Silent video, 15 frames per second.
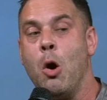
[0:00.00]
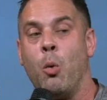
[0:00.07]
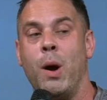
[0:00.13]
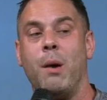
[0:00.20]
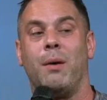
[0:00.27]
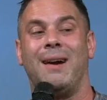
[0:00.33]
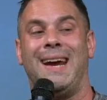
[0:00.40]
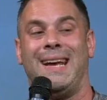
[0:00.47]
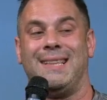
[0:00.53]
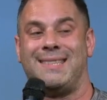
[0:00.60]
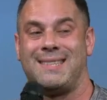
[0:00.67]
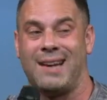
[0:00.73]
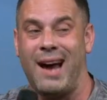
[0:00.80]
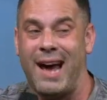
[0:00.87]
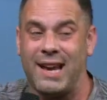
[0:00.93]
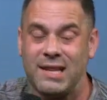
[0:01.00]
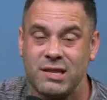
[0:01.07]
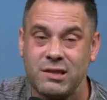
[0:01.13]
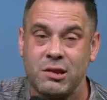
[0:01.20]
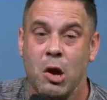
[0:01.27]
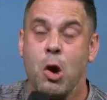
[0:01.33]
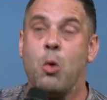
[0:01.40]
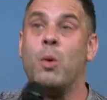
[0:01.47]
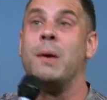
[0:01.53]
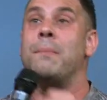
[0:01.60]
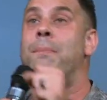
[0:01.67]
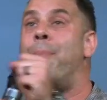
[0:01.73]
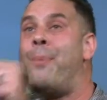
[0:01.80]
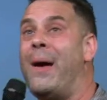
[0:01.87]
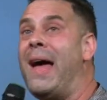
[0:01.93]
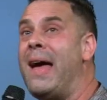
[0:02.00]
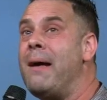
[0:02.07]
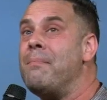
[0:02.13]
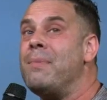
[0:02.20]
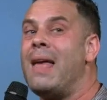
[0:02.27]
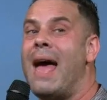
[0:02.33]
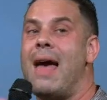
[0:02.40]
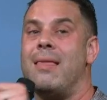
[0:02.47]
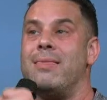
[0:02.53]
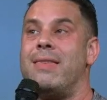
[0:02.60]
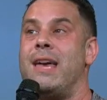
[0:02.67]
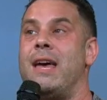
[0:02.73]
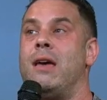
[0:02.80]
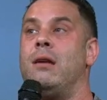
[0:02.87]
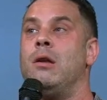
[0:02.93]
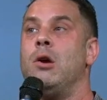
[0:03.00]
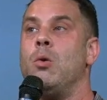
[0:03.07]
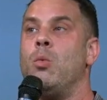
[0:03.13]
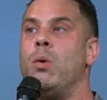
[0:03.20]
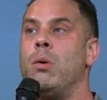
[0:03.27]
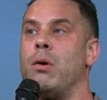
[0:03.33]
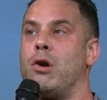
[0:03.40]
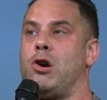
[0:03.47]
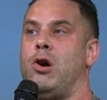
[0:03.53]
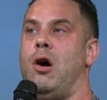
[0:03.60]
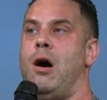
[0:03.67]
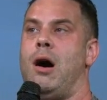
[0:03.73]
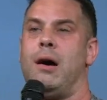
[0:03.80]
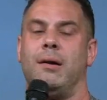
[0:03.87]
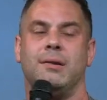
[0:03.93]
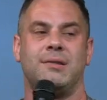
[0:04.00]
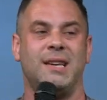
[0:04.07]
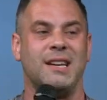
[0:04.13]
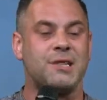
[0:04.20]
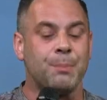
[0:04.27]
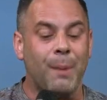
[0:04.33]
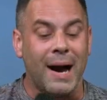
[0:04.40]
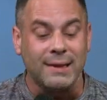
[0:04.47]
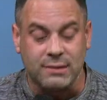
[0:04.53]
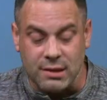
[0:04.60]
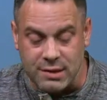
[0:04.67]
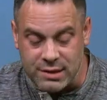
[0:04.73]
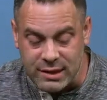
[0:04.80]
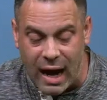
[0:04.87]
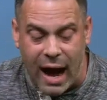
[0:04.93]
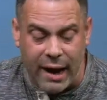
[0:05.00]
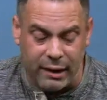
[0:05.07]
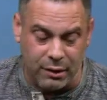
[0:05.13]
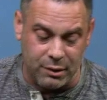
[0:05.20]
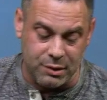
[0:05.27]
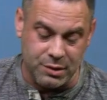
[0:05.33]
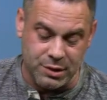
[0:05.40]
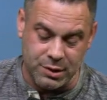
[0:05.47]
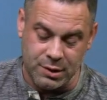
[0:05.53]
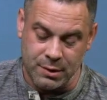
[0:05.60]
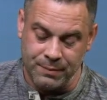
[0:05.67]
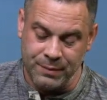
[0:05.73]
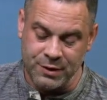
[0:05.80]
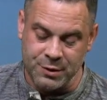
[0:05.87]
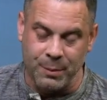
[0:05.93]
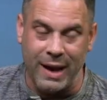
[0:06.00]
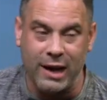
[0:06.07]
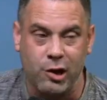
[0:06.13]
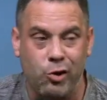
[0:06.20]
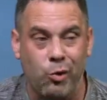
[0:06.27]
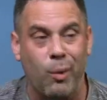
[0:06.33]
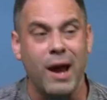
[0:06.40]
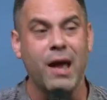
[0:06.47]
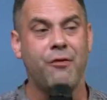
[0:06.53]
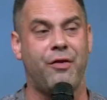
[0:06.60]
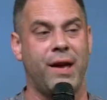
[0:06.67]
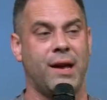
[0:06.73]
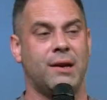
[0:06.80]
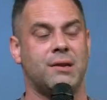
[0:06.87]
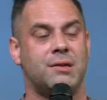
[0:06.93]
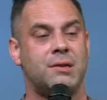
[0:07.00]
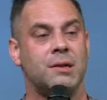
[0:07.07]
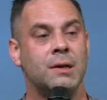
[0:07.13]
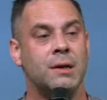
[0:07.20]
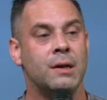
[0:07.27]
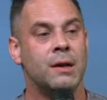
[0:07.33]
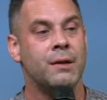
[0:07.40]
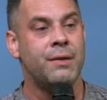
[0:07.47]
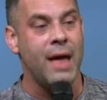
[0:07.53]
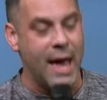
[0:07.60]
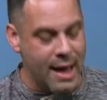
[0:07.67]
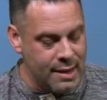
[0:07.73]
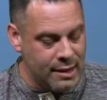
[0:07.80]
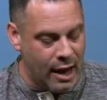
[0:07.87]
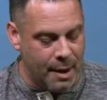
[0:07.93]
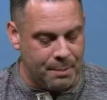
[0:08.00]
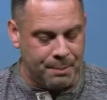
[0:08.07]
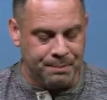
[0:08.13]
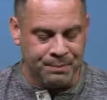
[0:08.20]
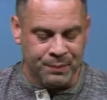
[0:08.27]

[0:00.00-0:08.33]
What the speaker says: we were enticed, we bit, and then we were caught. See, it's my desires, it's my cravings that end up